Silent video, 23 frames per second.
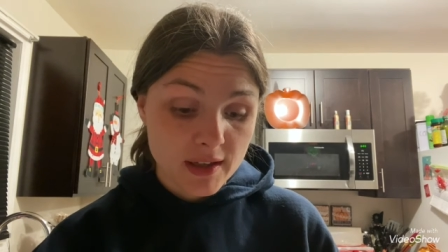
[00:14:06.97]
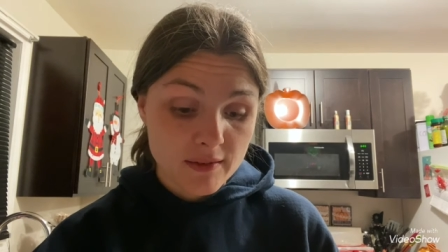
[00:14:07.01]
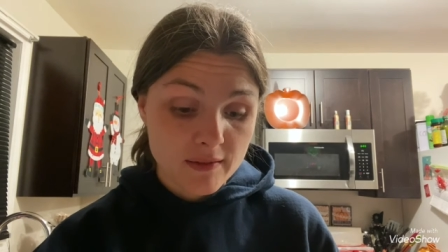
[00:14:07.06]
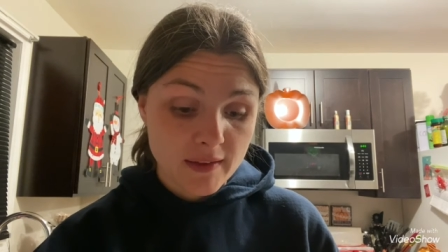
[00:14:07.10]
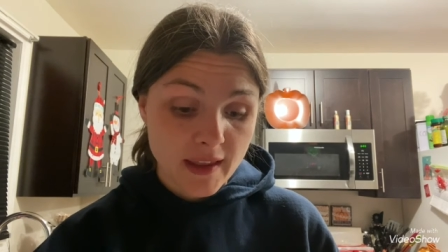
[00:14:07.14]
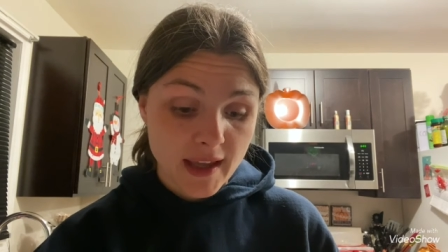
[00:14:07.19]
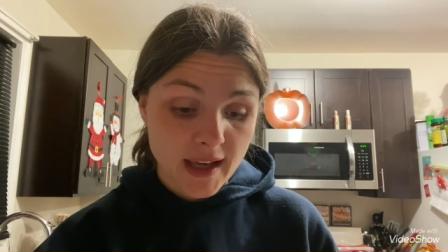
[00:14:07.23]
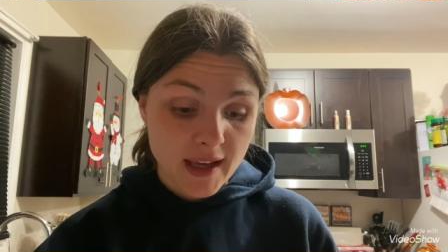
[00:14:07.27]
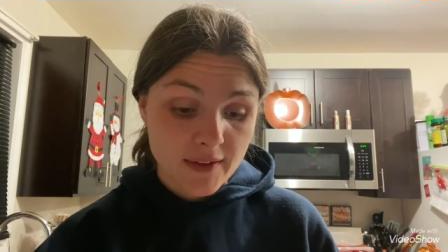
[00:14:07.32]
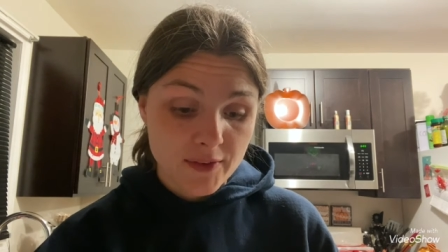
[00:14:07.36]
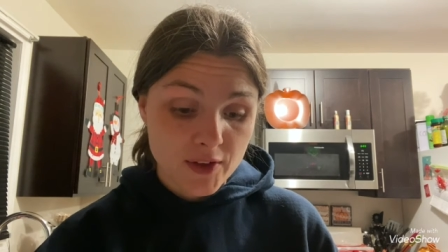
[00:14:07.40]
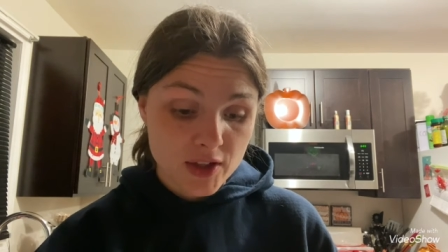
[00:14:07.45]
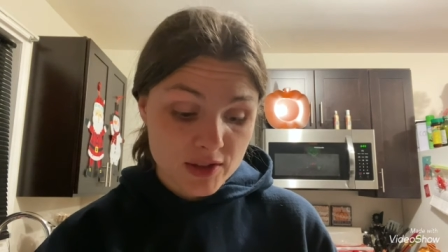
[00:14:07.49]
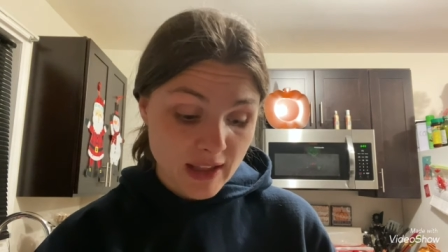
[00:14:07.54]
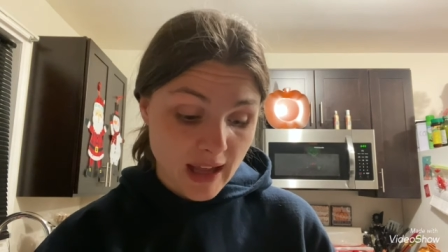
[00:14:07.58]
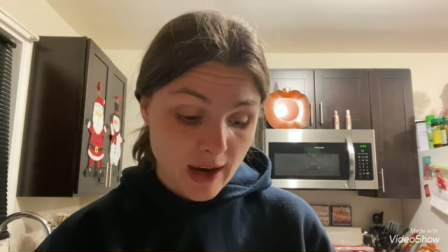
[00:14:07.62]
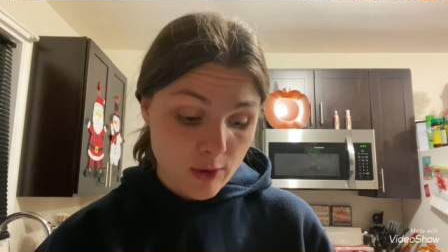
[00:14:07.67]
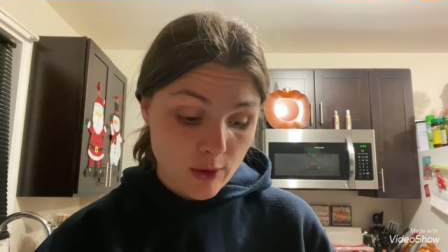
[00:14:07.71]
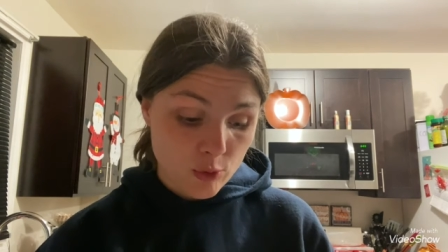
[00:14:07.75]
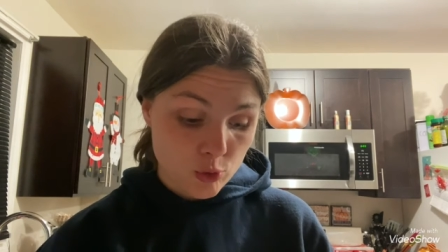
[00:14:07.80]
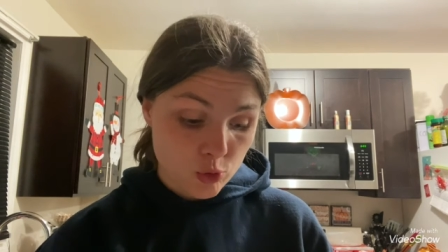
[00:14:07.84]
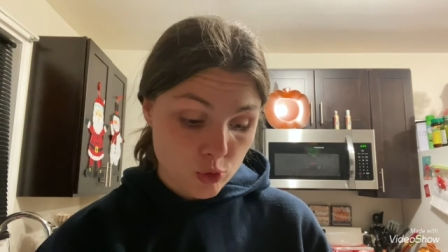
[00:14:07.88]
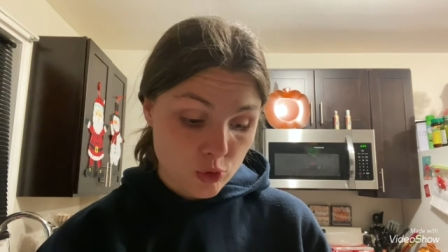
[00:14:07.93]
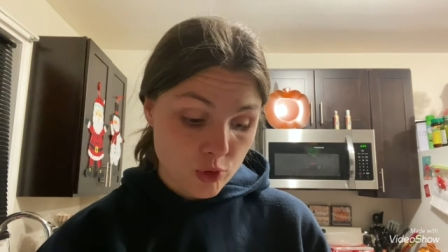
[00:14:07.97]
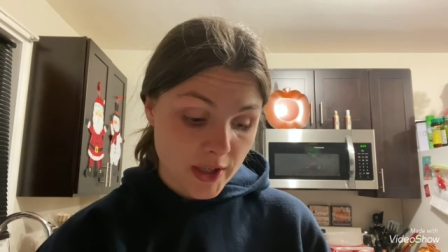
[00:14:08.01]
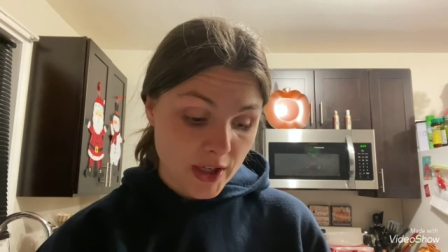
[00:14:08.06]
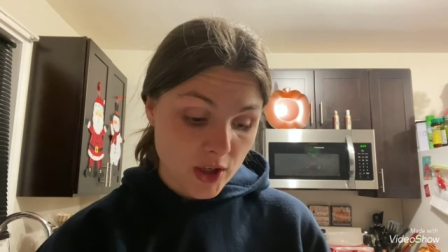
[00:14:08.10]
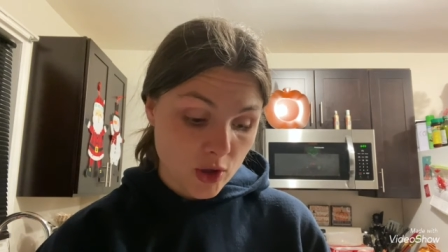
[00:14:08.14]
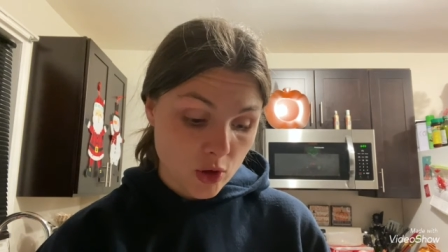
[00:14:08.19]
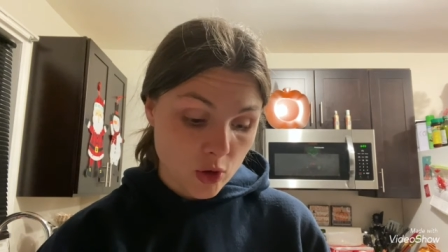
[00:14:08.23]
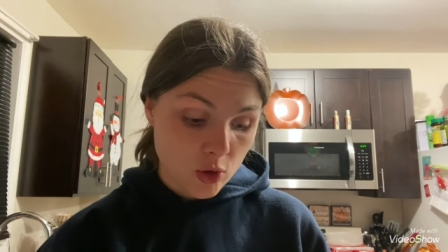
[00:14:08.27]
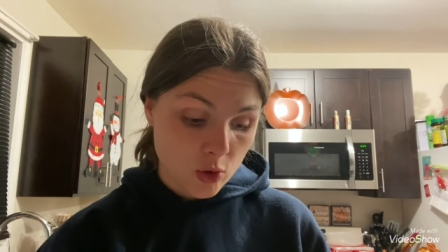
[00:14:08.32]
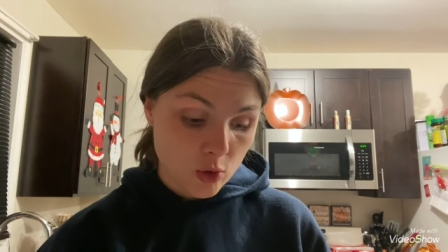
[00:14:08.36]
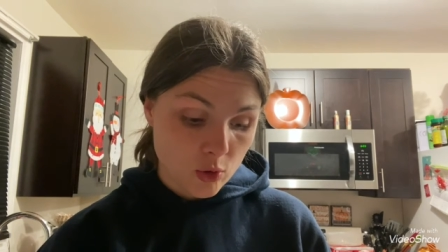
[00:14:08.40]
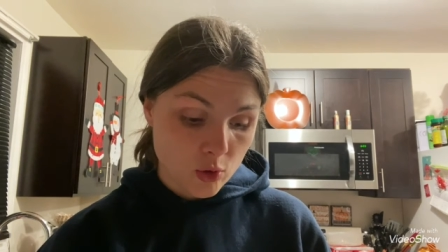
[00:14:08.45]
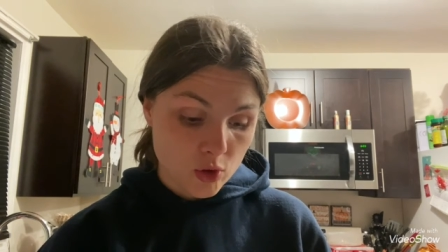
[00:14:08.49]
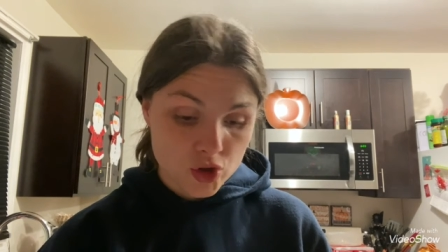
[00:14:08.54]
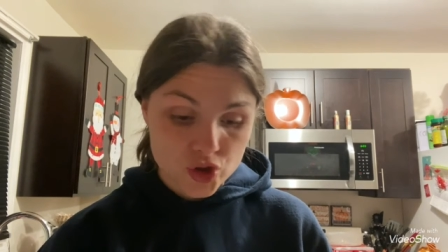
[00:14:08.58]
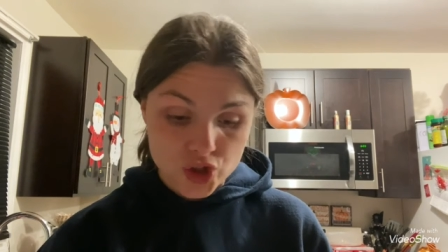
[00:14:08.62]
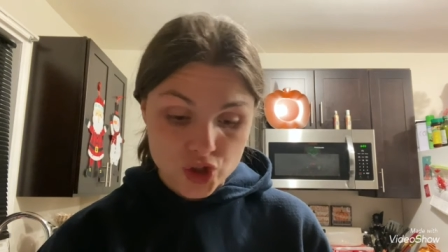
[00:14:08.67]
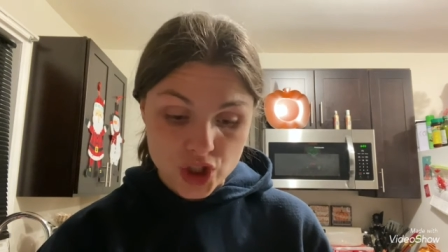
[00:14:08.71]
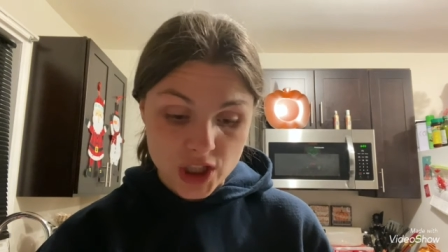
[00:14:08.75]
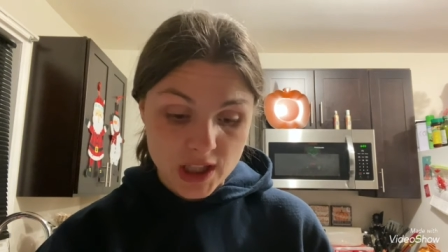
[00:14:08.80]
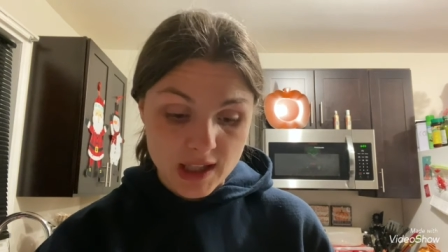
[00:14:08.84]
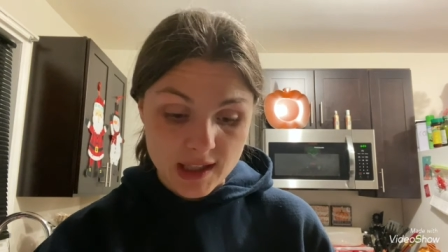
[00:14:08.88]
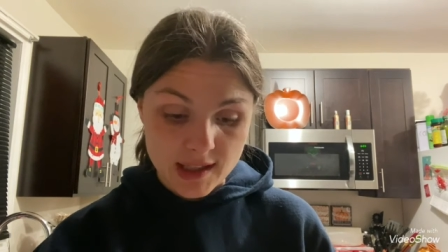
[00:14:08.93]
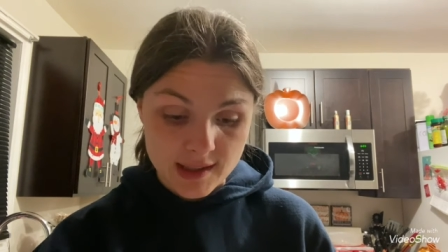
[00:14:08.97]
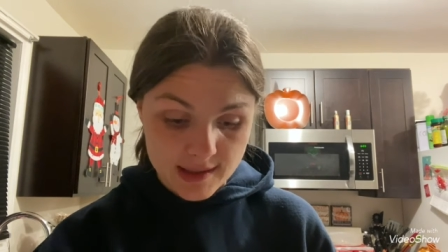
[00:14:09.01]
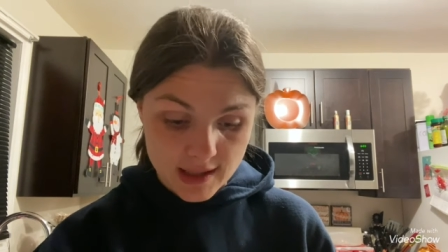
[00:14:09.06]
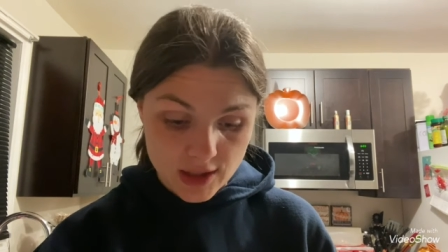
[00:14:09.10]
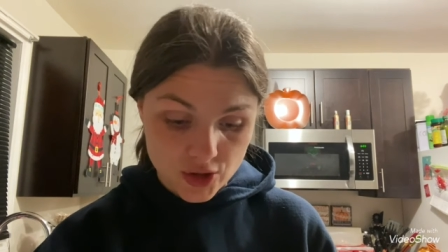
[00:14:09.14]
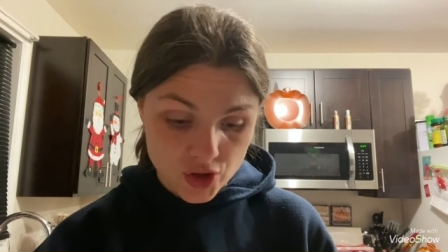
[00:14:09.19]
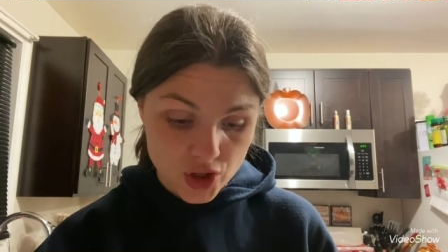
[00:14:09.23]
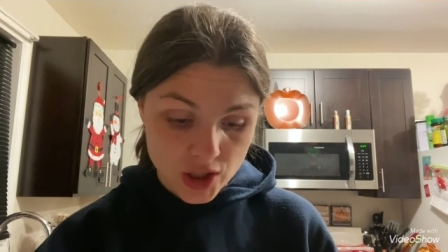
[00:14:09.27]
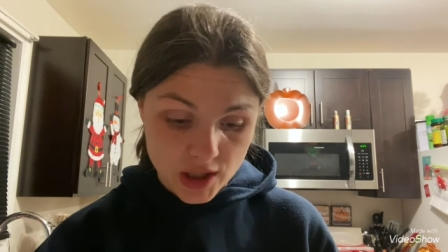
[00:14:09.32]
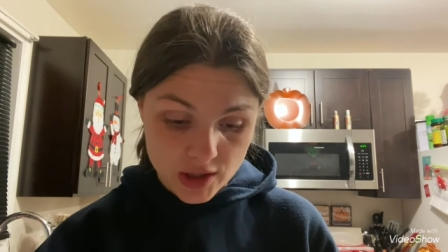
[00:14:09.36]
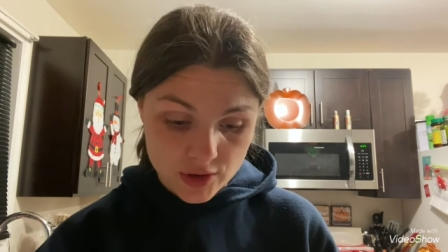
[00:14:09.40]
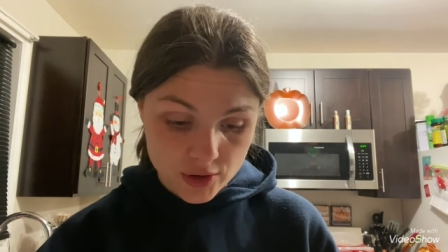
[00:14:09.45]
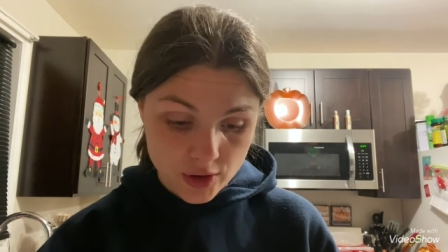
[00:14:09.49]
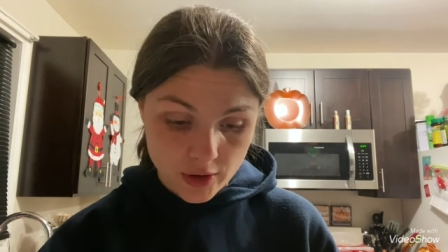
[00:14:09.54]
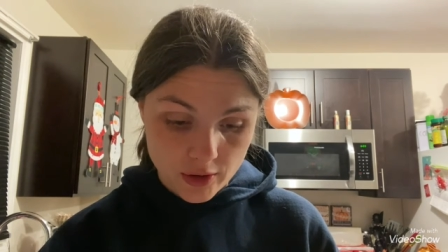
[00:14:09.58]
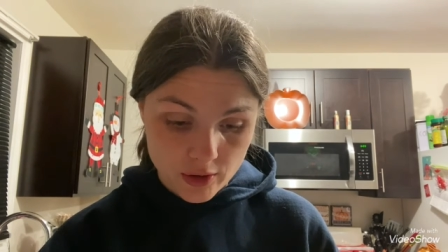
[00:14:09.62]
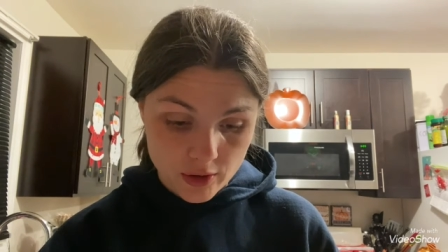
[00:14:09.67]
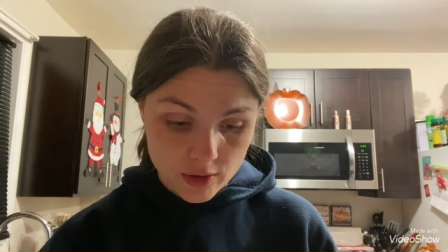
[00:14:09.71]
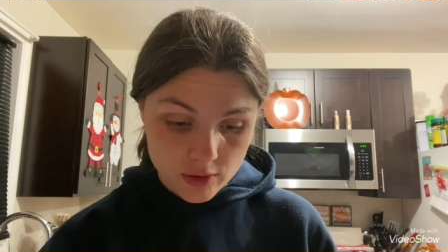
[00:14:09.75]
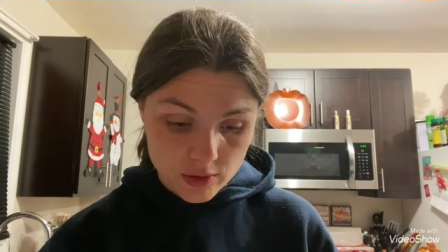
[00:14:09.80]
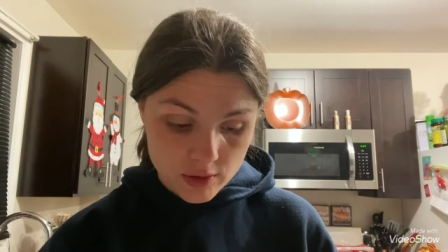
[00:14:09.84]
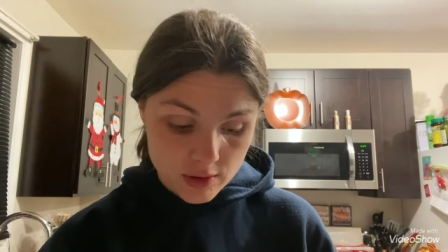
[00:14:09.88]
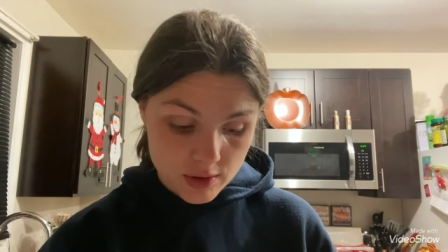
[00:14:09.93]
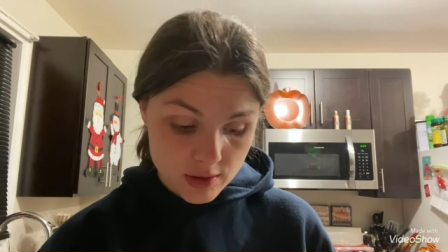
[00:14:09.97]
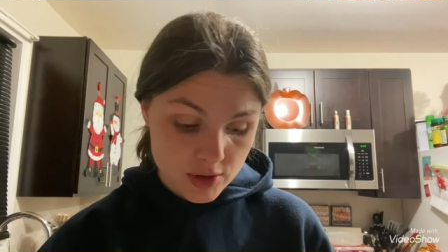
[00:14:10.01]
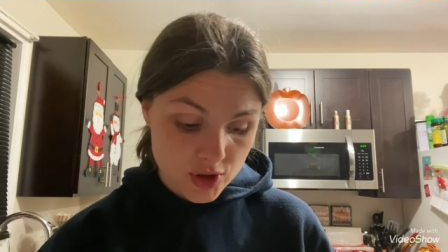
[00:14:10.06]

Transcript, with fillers: like there's not real cheese and cheese curls.